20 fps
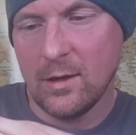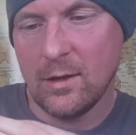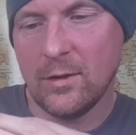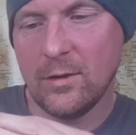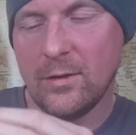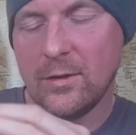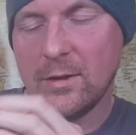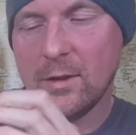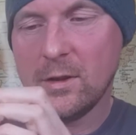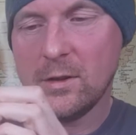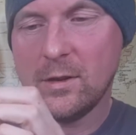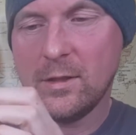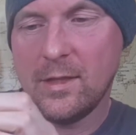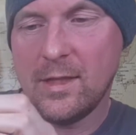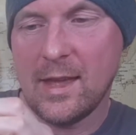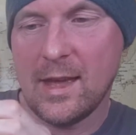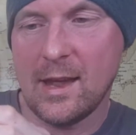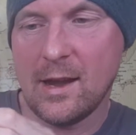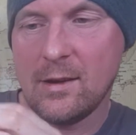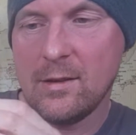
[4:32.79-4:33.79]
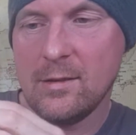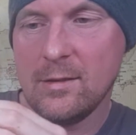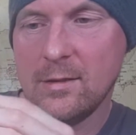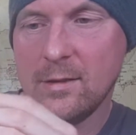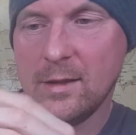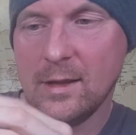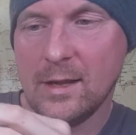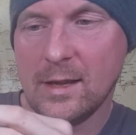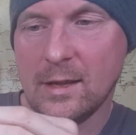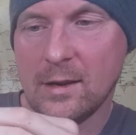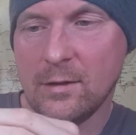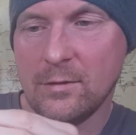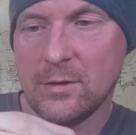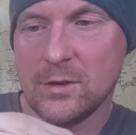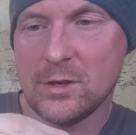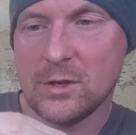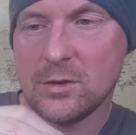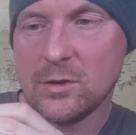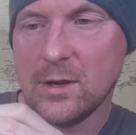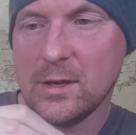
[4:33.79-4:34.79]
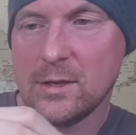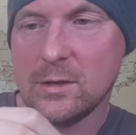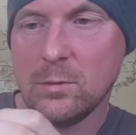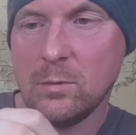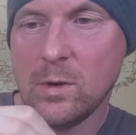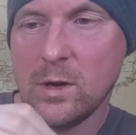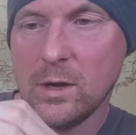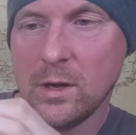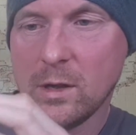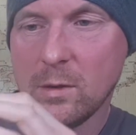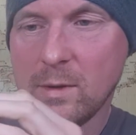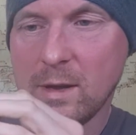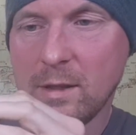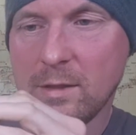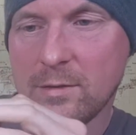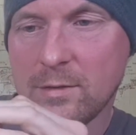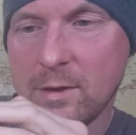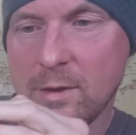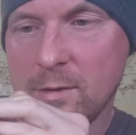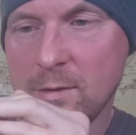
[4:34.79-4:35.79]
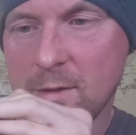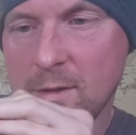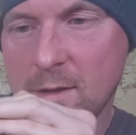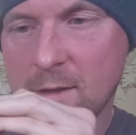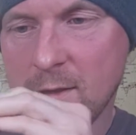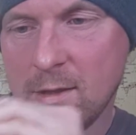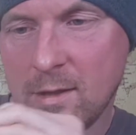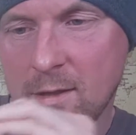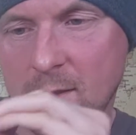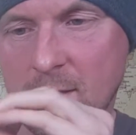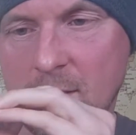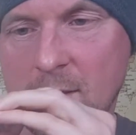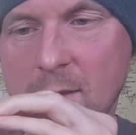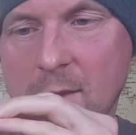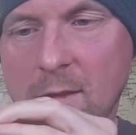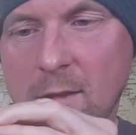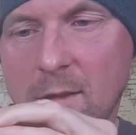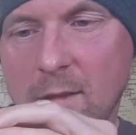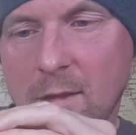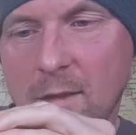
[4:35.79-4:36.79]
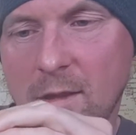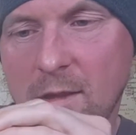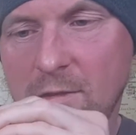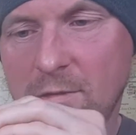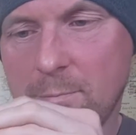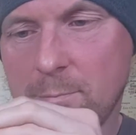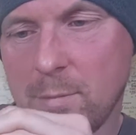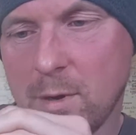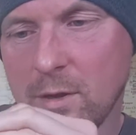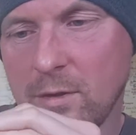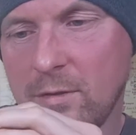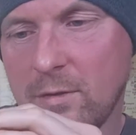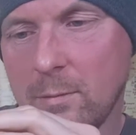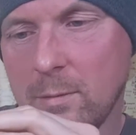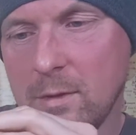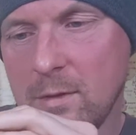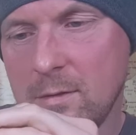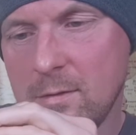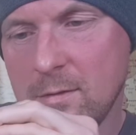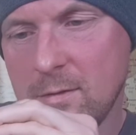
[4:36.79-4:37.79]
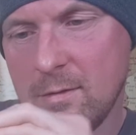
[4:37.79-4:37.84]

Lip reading: start there and kind of try to work your way through, if possible.